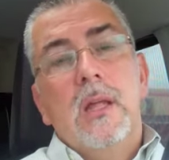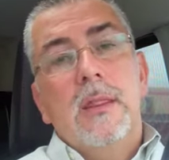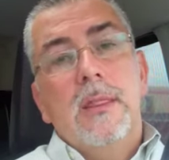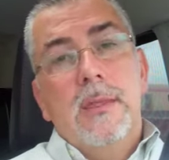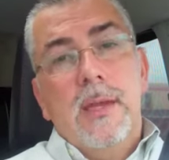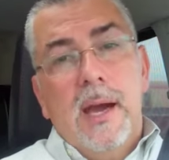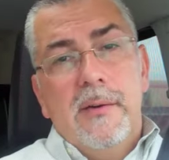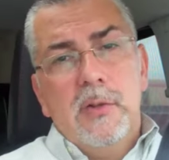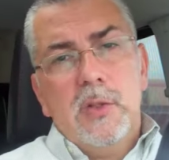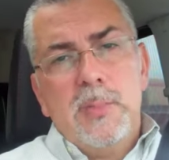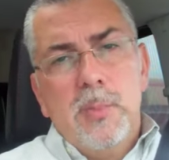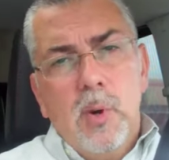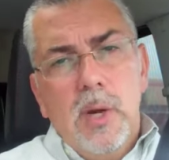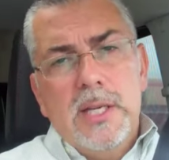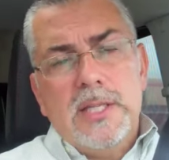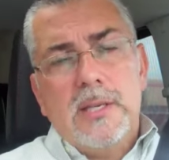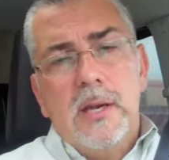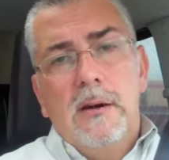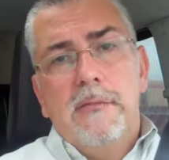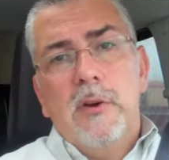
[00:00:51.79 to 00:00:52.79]
The average
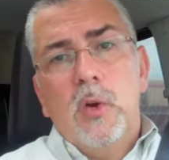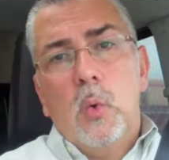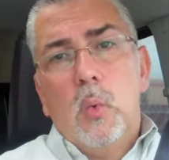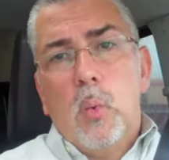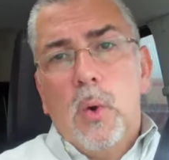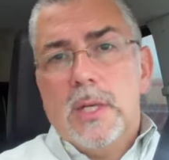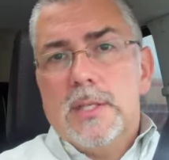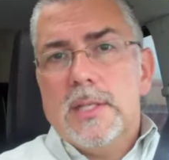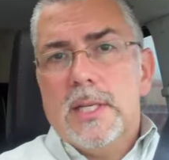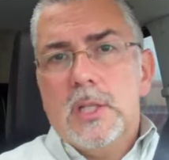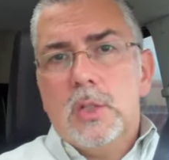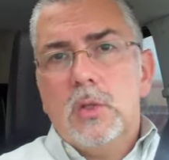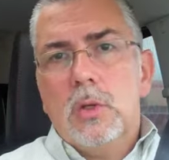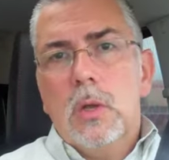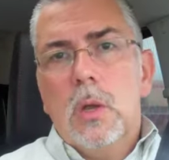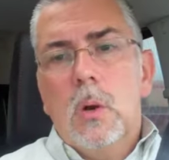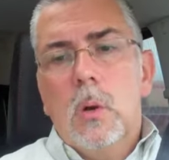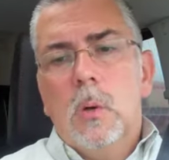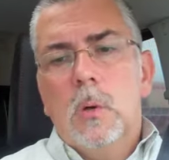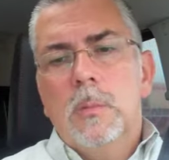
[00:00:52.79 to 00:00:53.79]
price of a
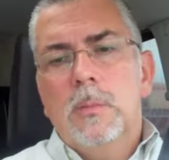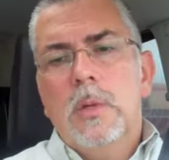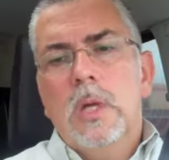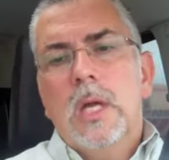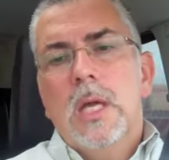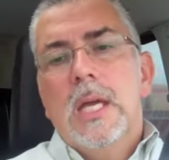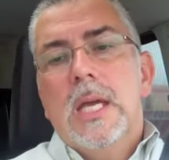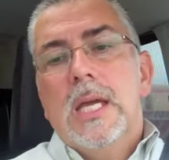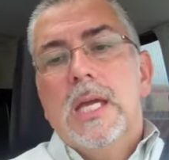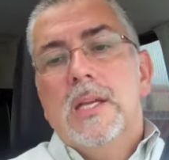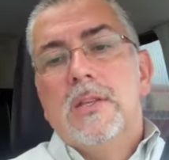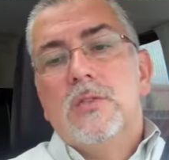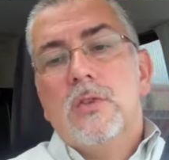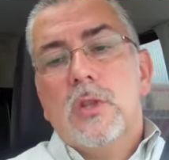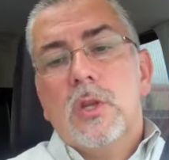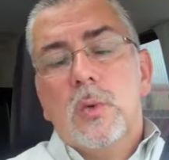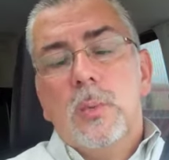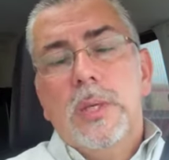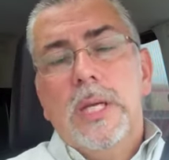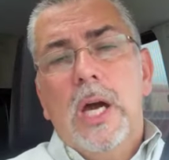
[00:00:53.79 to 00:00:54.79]
residential home is
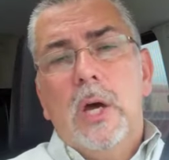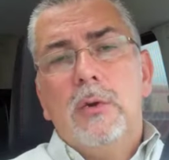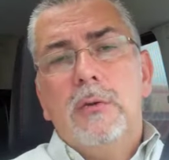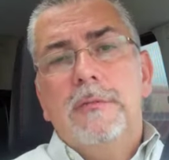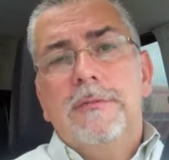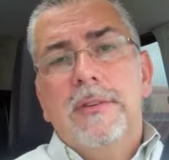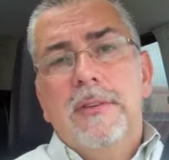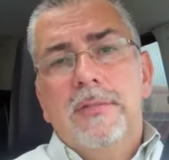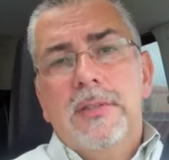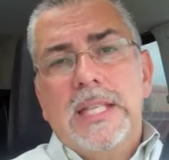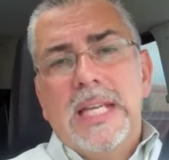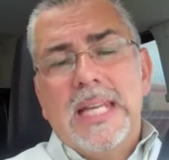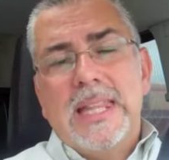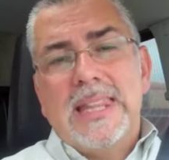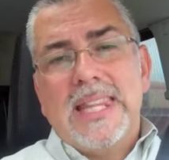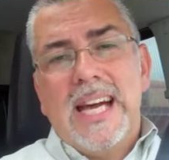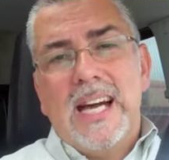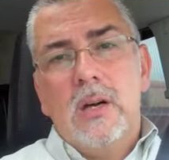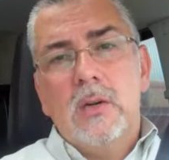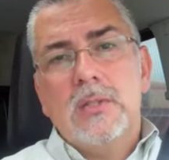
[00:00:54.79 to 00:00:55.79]

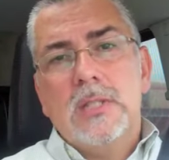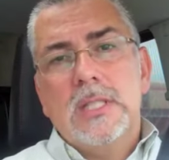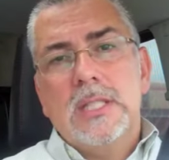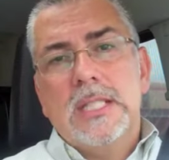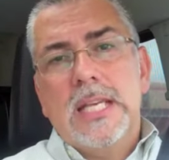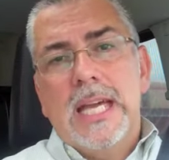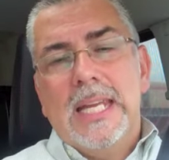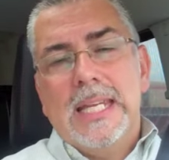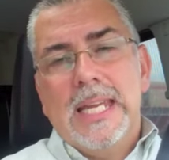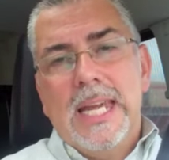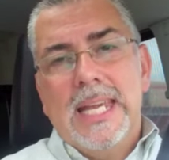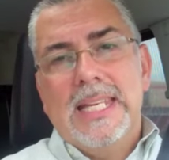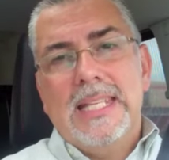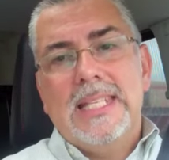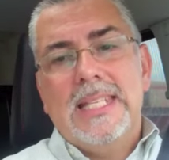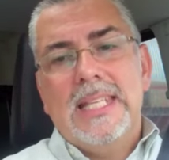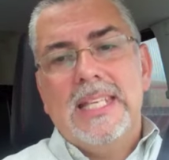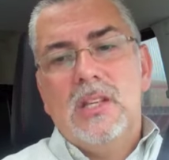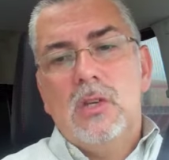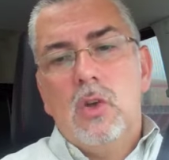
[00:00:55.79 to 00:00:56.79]

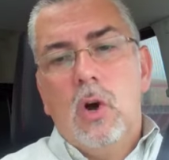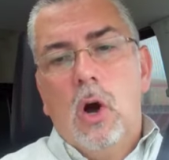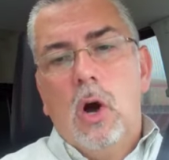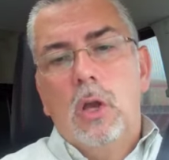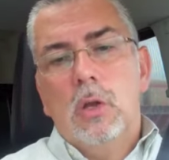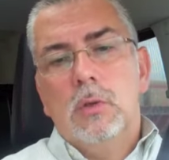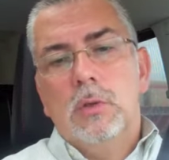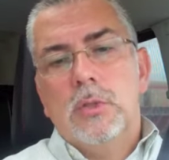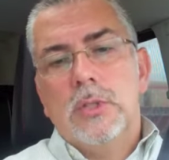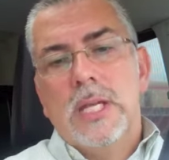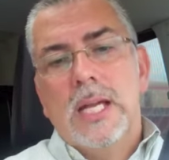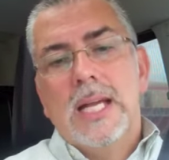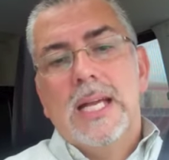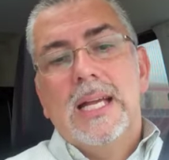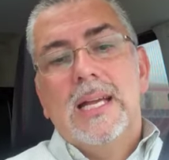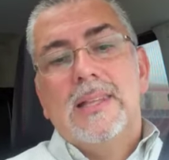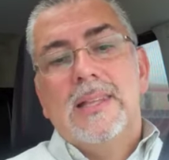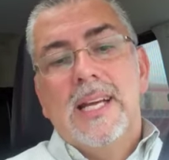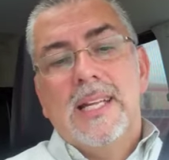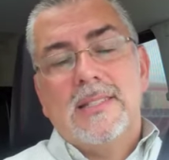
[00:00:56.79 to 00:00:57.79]
$358,018.
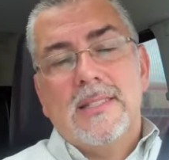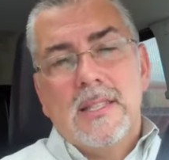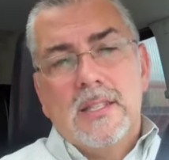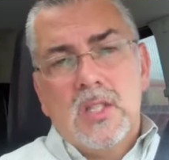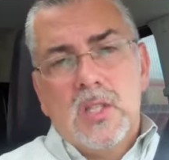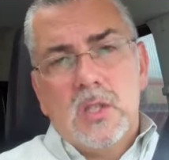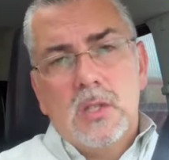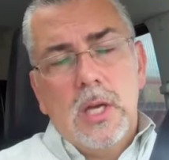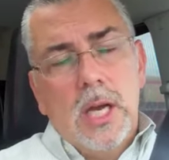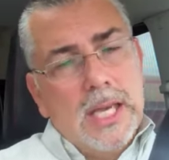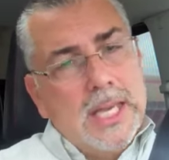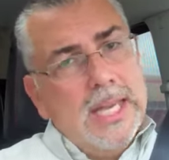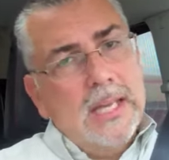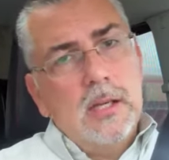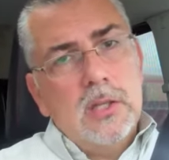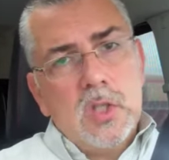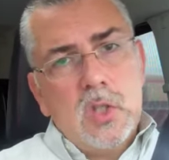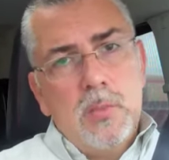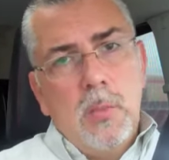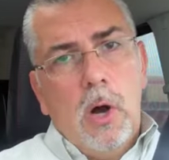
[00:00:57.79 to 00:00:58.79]
That's,
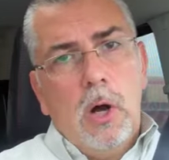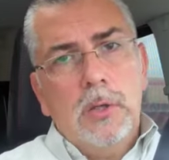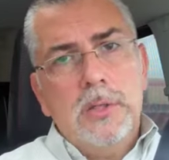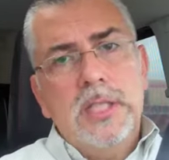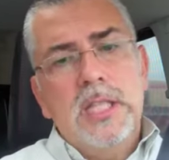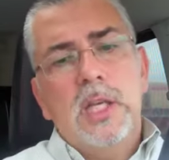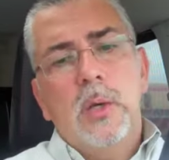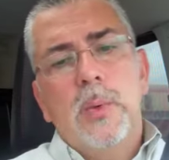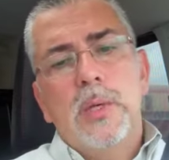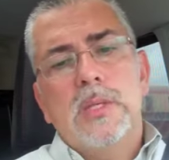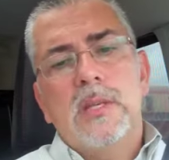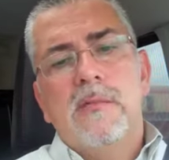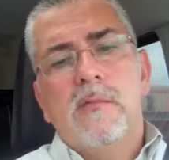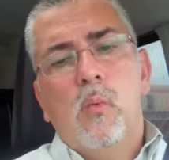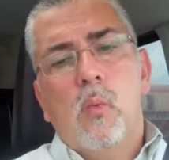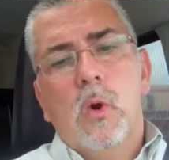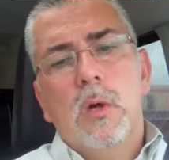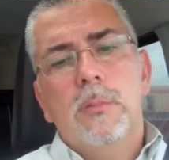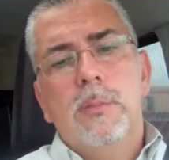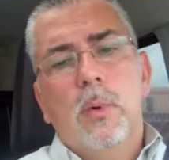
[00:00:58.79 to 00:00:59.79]
again, a small decrease of
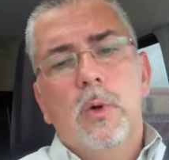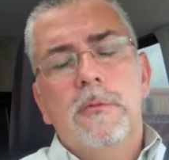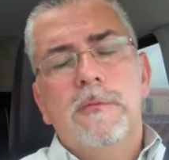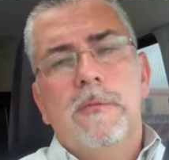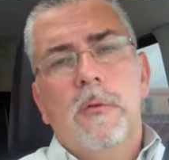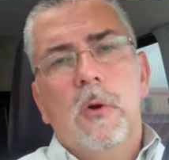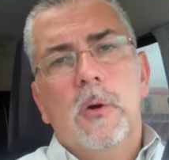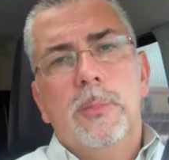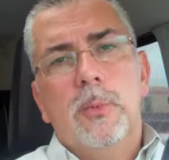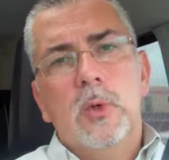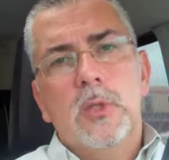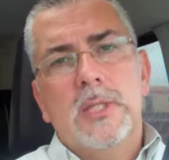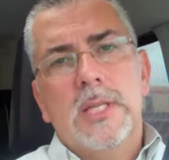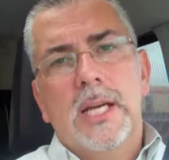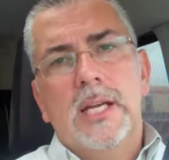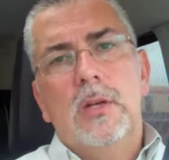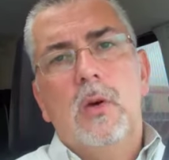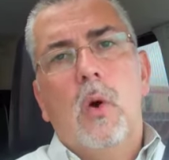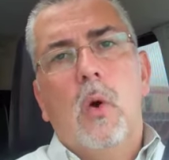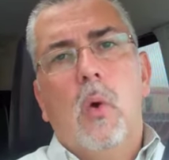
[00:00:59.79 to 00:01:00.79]

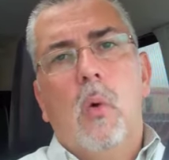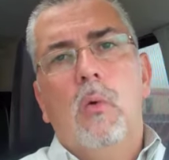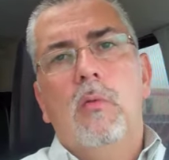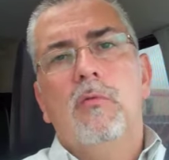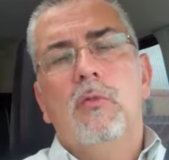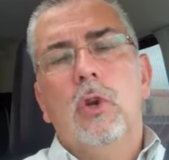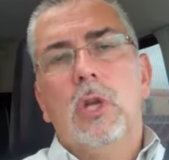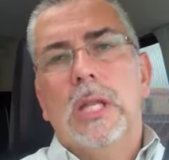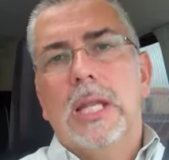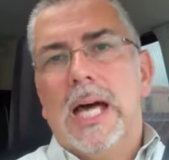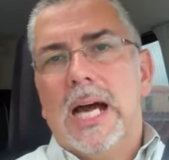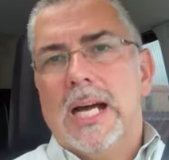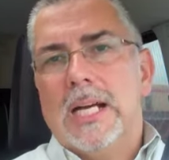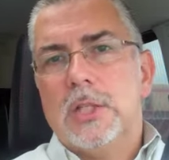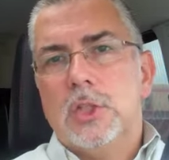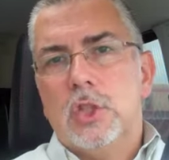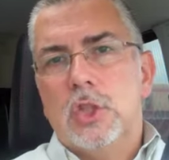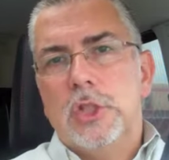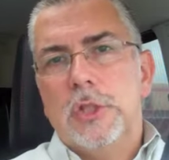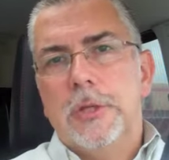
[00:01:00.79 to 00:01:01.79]
1.4% over
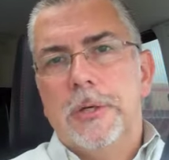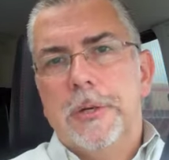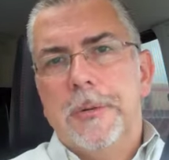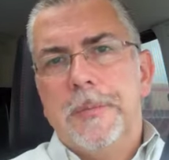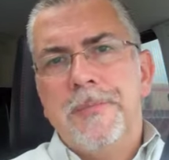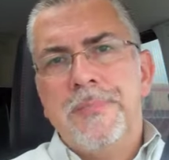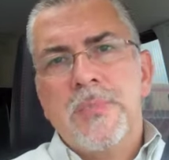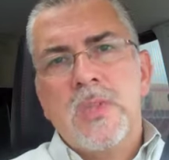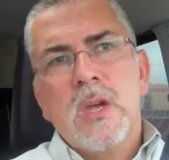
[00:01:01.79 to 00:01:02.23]
last year.